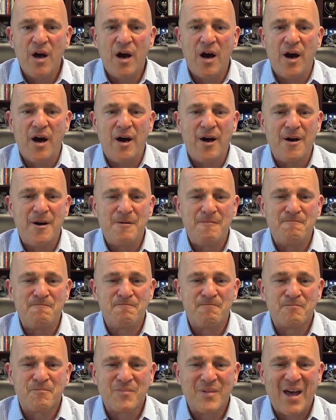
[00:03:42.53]
I
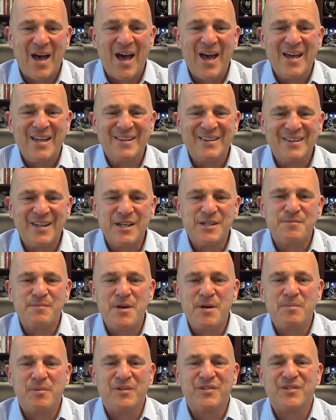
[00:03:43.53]
had less
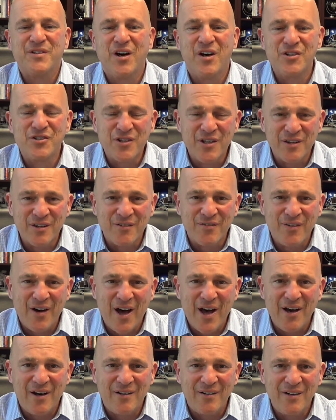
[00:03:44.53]
people touching the
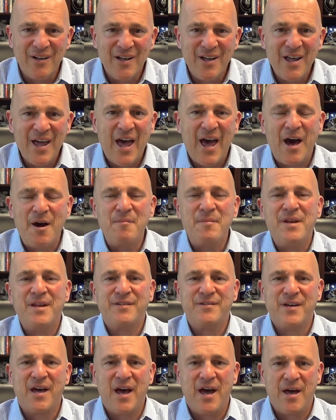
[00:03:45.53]
file. How many
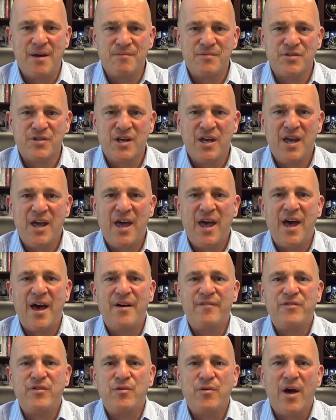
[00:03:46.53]
times
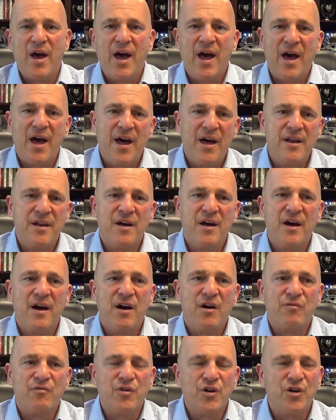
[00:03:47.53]
have you had
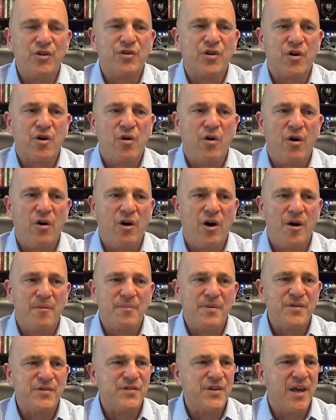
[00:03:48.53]
a realtor call
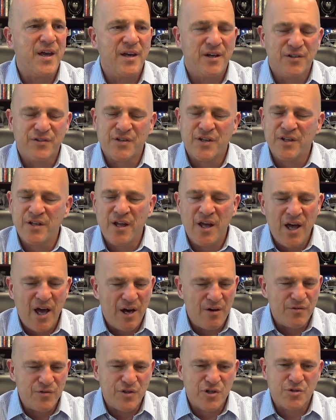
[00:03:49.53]
up and say, hey listen,
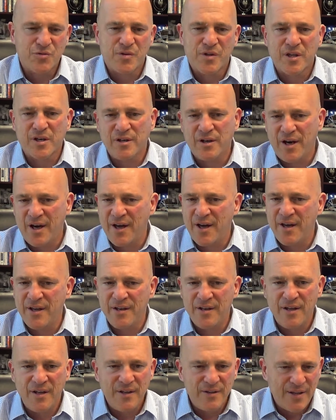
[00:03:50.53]
I was just with a
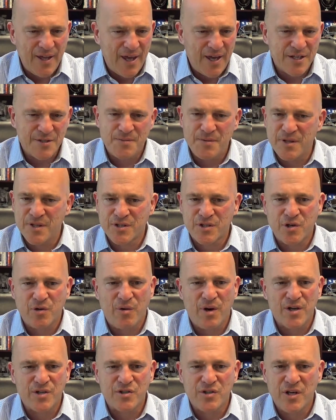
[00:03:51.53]
client, they asked me this
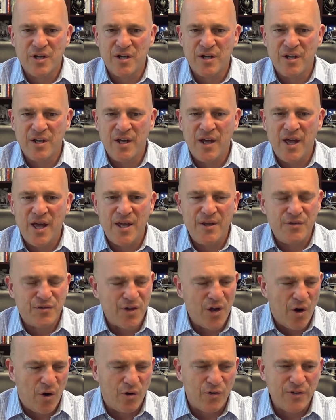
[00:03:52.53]
question, and you
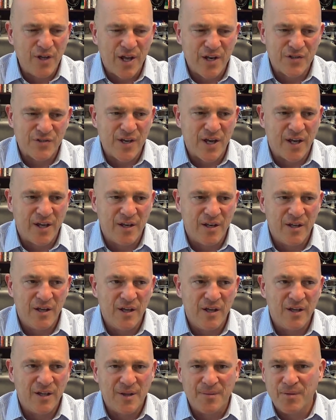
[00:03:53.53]
say, hold on a second,
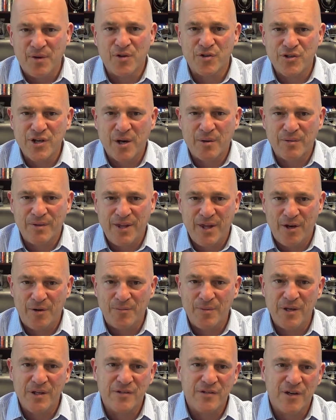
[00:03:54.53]
let me go check with the
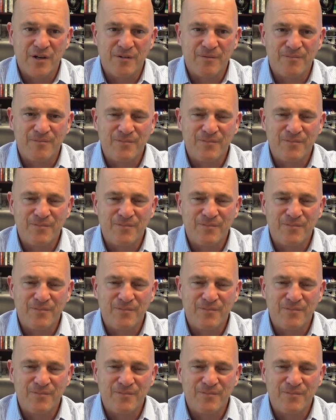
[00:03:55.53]
LP2.